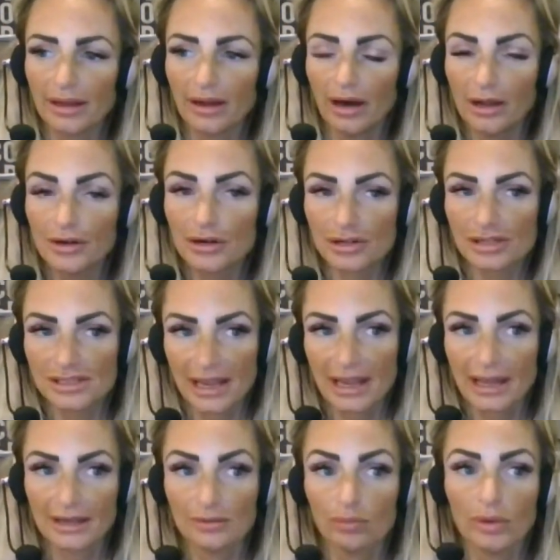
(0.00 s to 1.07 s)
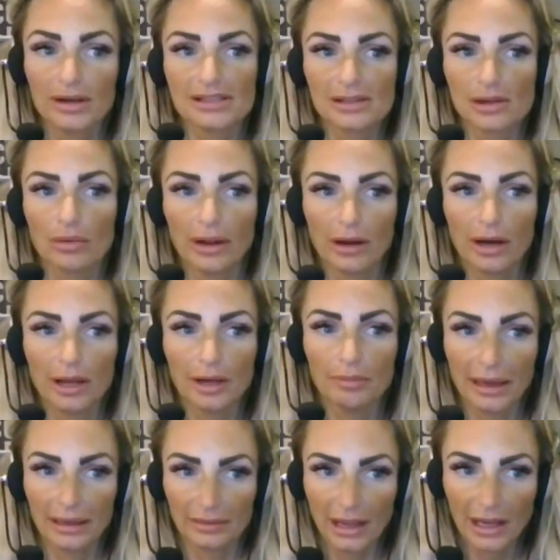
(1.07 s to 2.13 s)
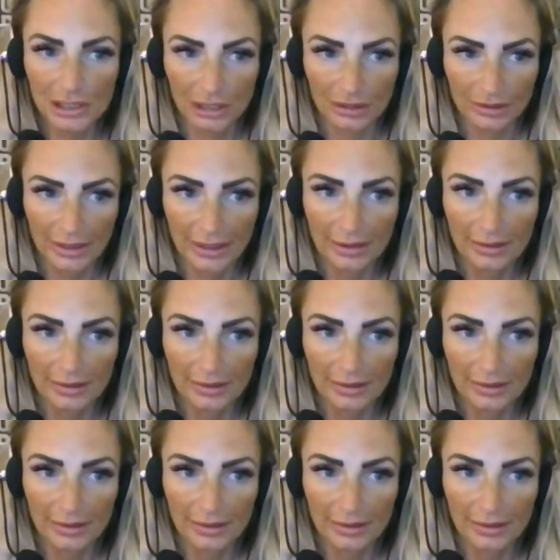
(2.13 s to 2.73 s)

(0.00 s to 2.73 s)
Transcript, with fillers: understand what is going on biologically,